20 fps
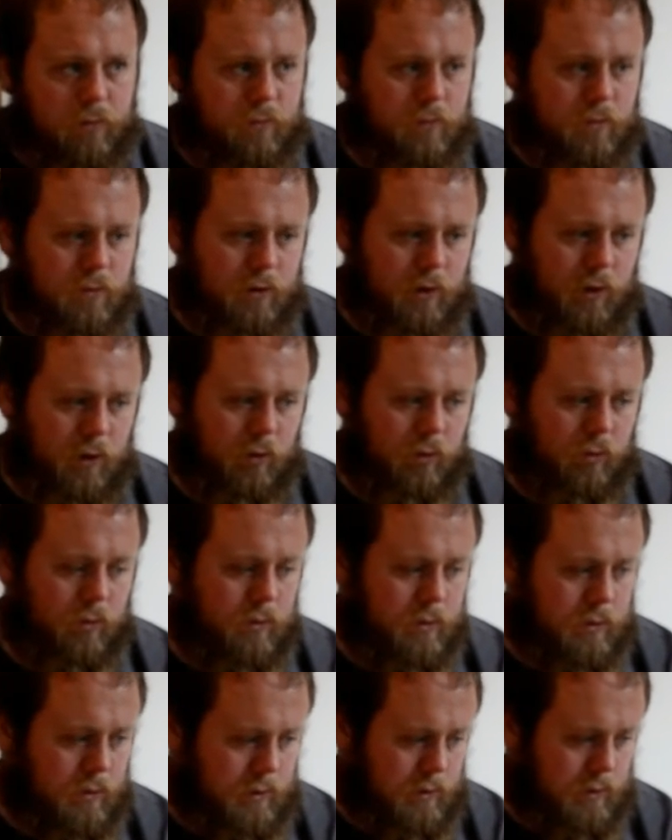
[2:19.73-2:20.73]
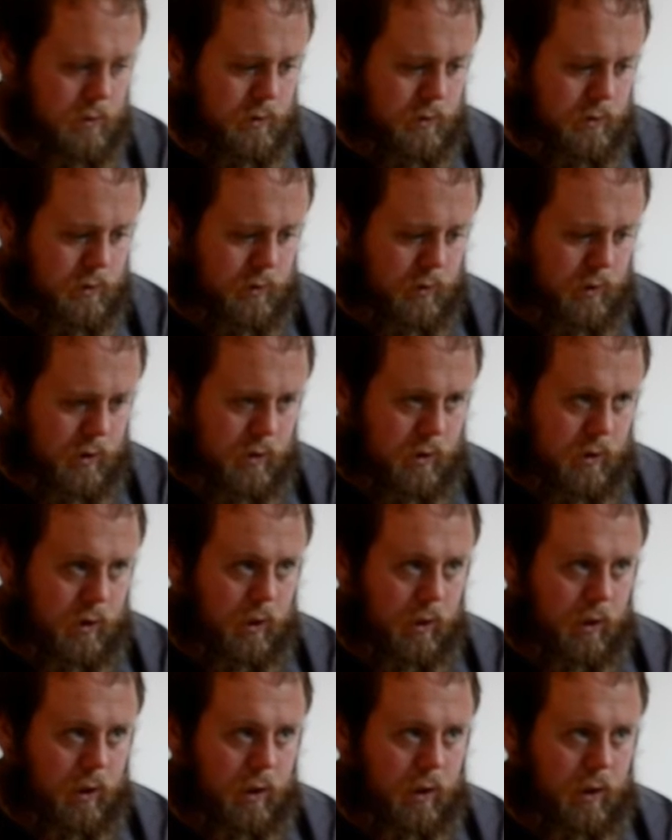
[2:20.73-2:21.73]
So
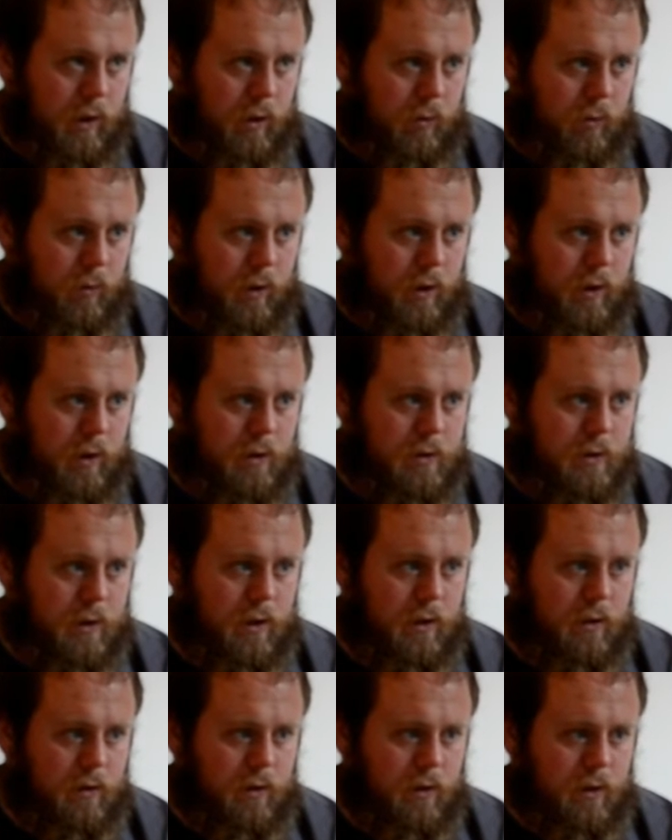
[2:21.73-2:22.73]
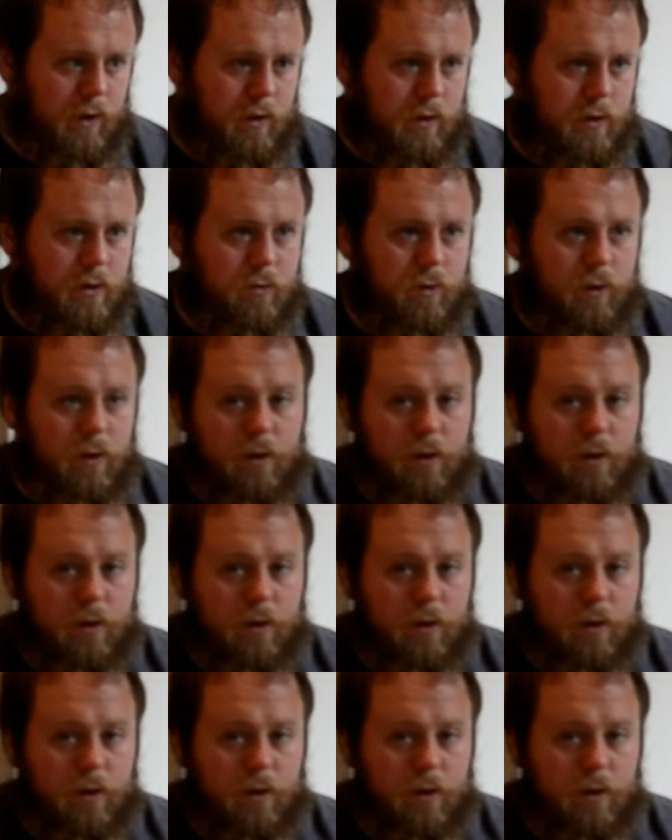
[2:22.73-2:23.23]
we're going to take these